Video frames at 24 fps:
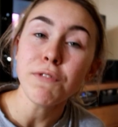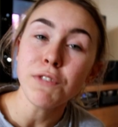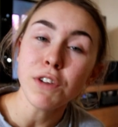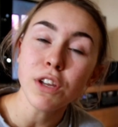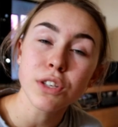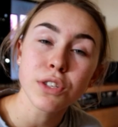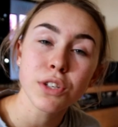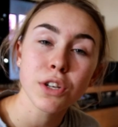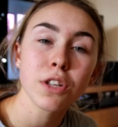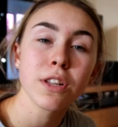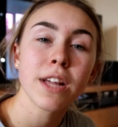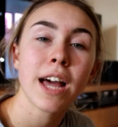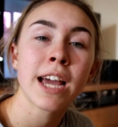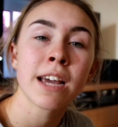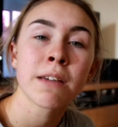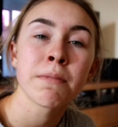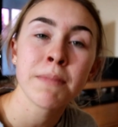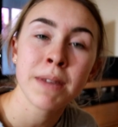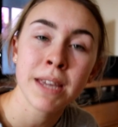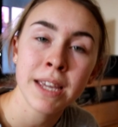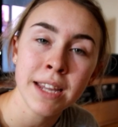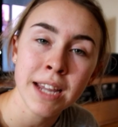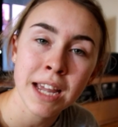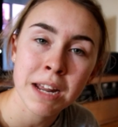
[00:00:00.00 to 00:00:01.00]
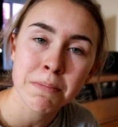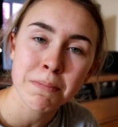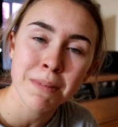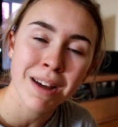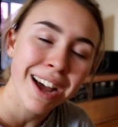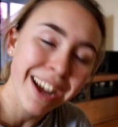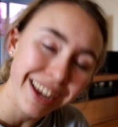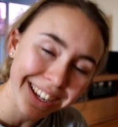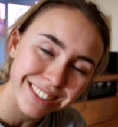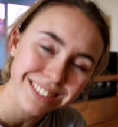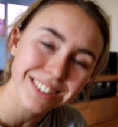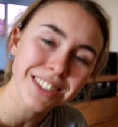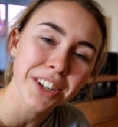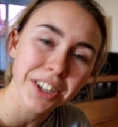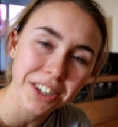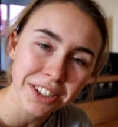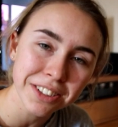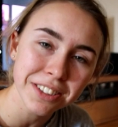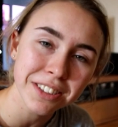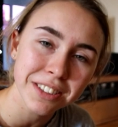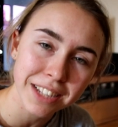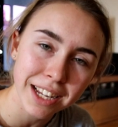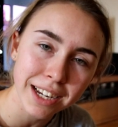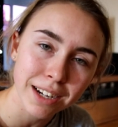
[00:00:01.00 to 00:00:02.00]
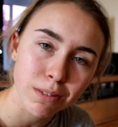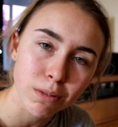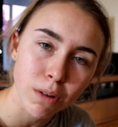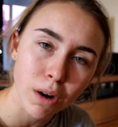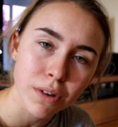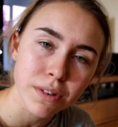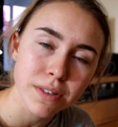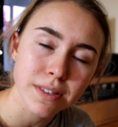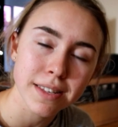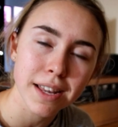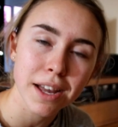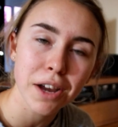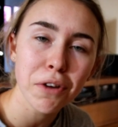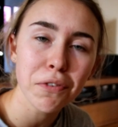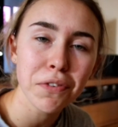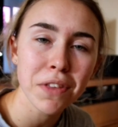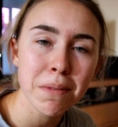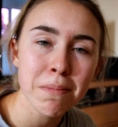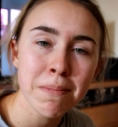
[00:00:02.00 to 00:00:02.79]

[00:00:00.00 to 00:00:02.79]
If you do like me and my, you know, neck roll self,